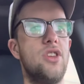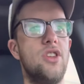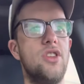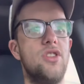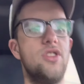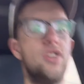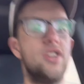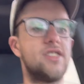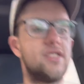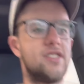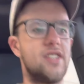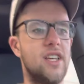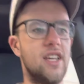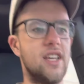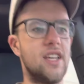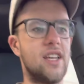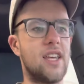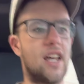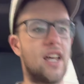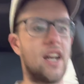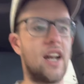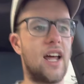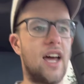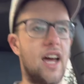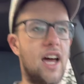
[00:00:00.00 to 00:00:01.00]
This thing
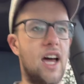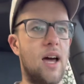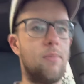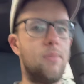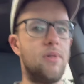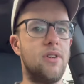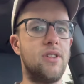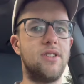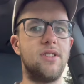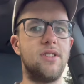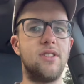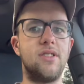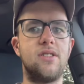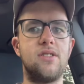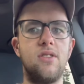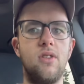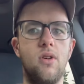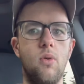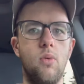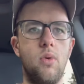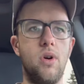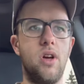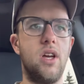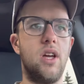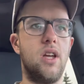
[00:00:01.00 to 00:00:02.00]
kind of happens
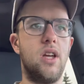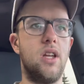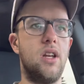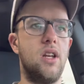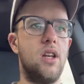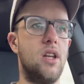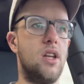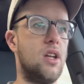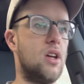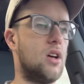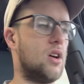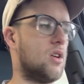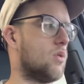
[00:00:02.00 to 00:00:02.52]
when